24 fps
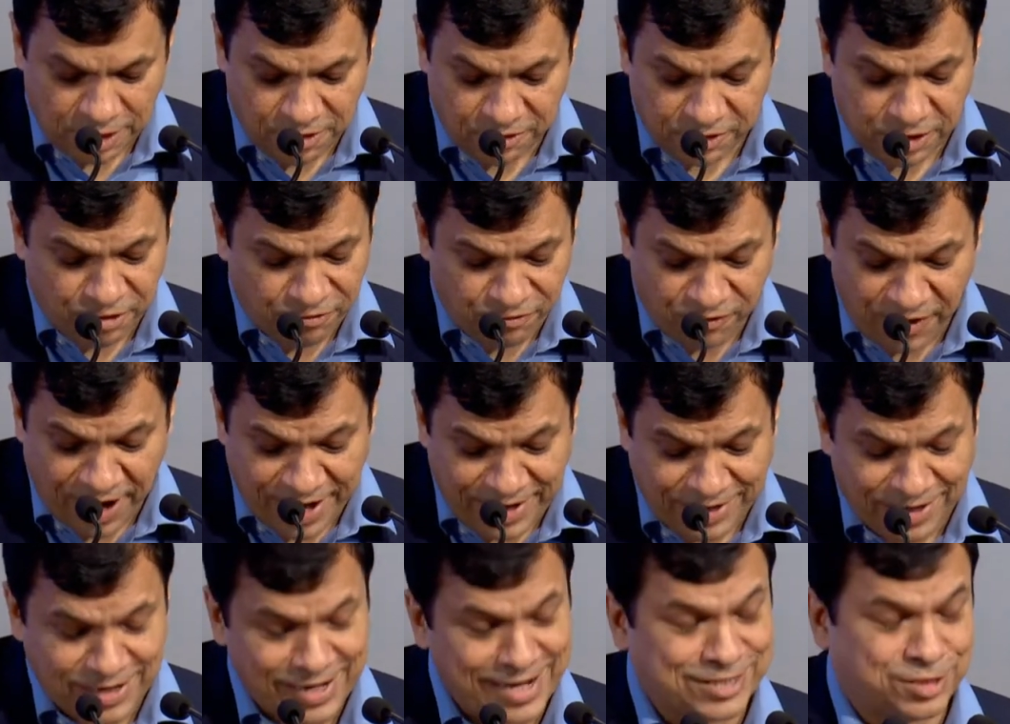The
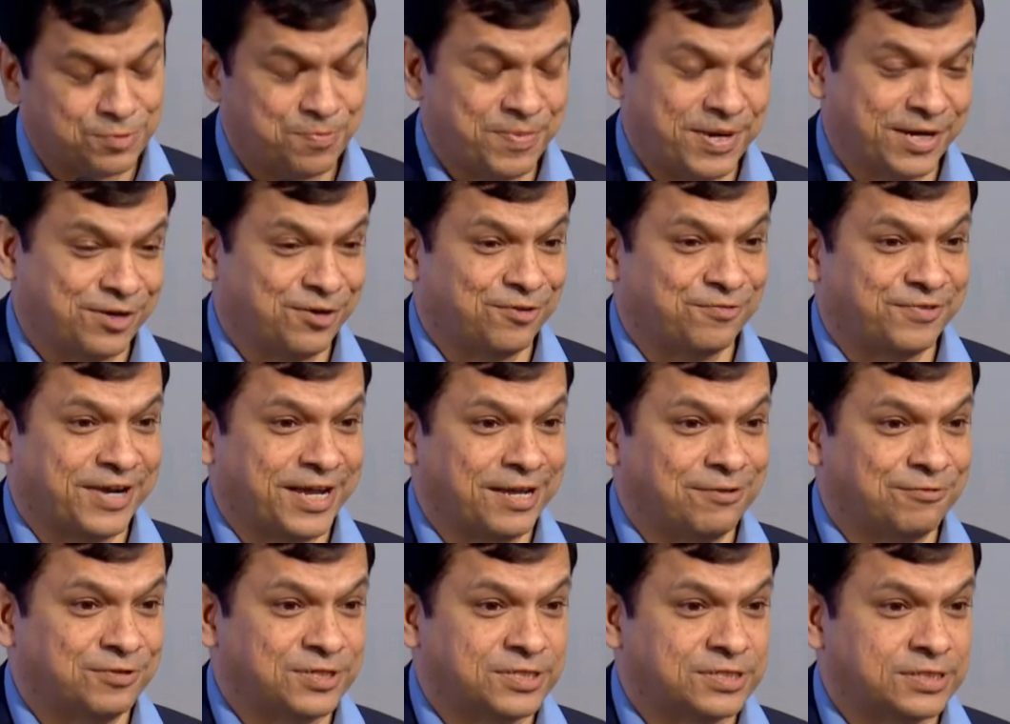final aspect of
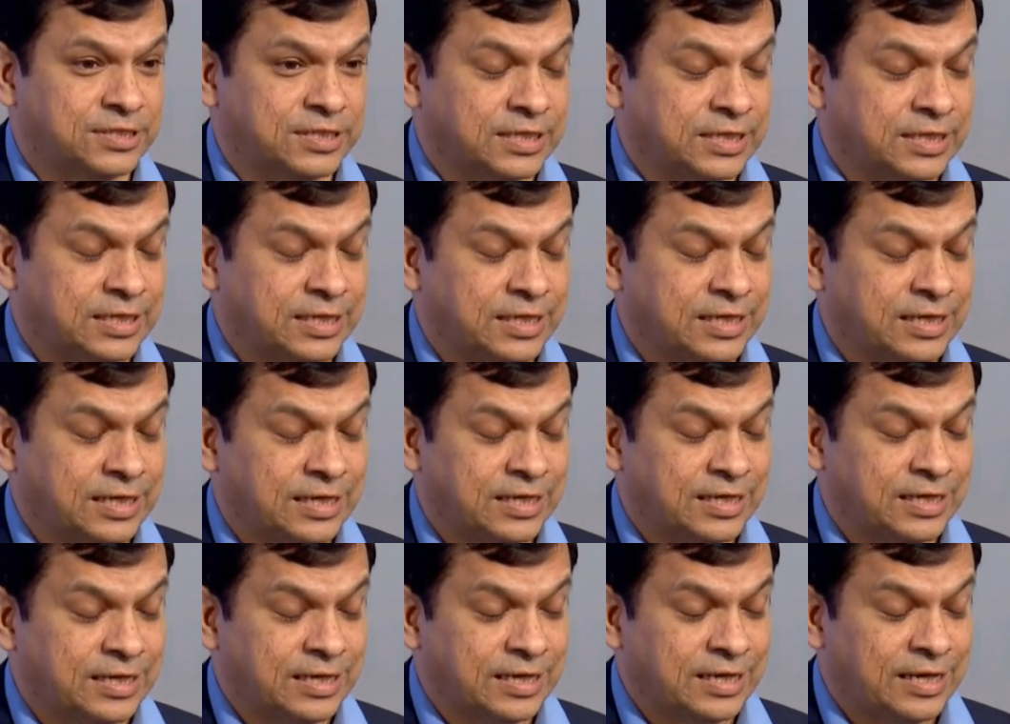diversity,
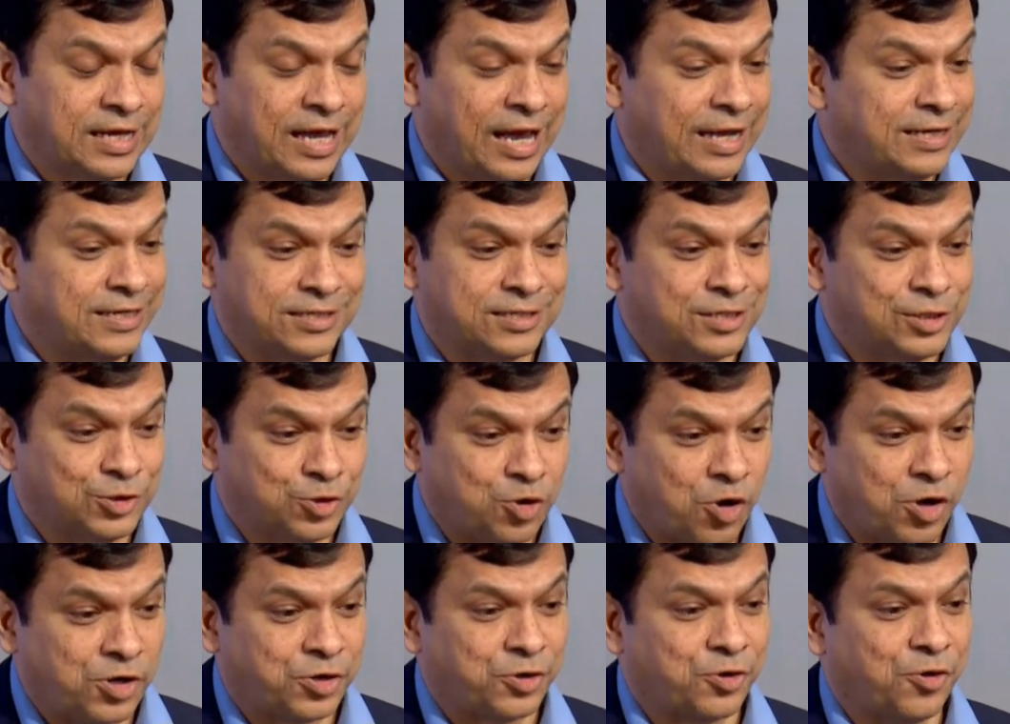and this is
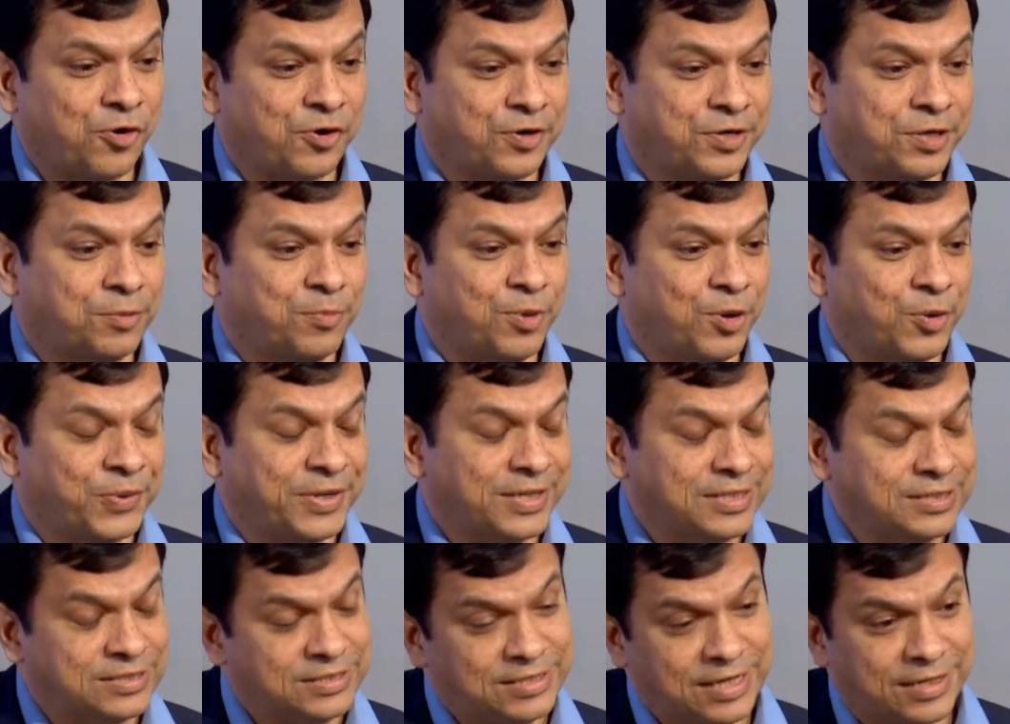not talked about,
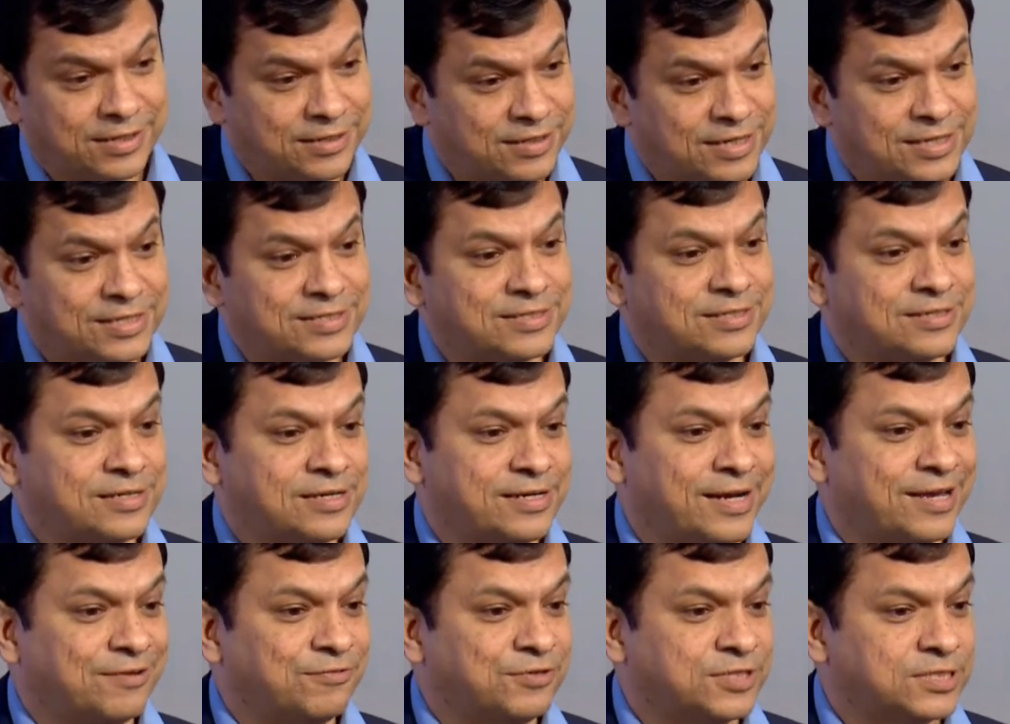is generational
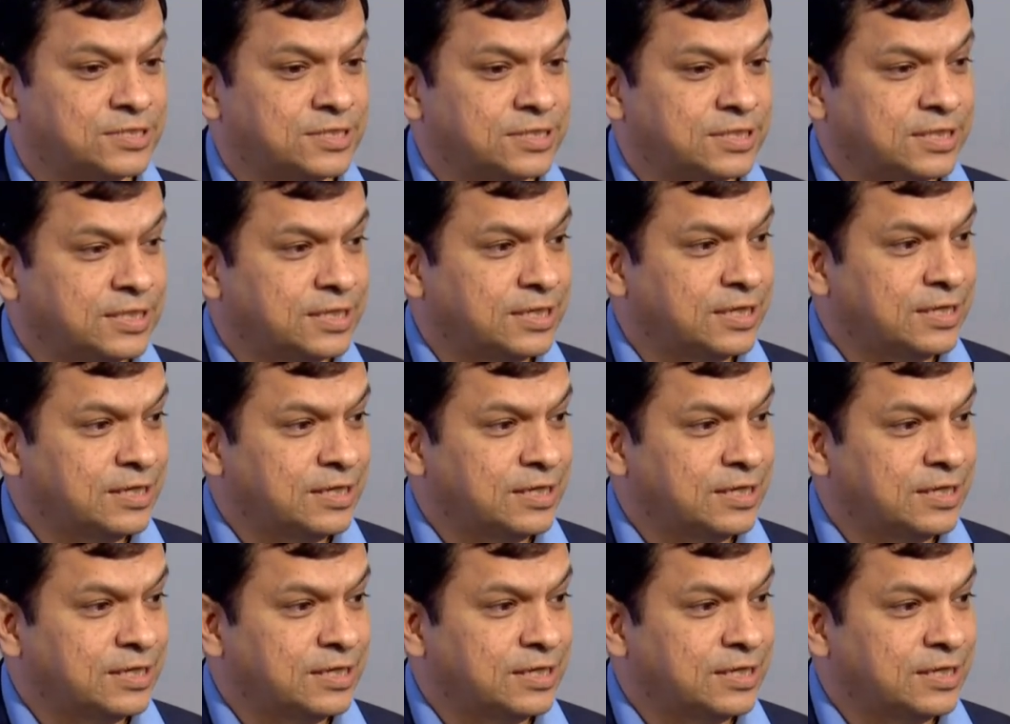diversity.